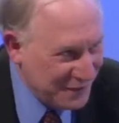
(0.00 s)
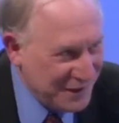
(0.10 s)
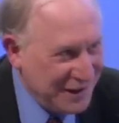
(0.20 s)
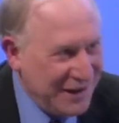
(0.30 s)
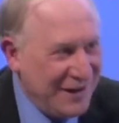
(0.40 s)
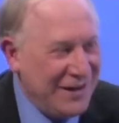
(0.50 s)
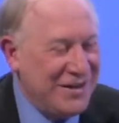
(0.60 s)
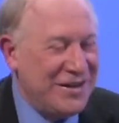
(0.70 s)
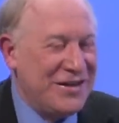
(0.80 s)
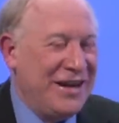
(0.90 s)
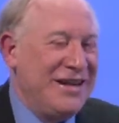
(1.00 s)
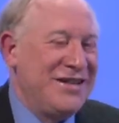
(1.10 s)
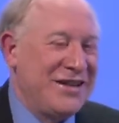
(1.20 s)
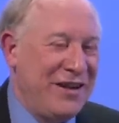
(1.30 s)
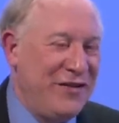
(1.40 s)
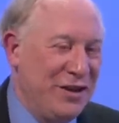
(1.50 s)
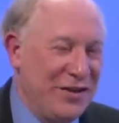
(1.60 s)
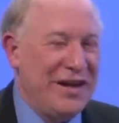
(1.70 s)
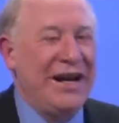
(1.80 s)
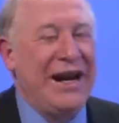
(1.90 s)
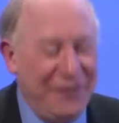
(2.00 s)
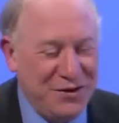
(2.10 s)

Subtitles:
And then he says, I feel that I have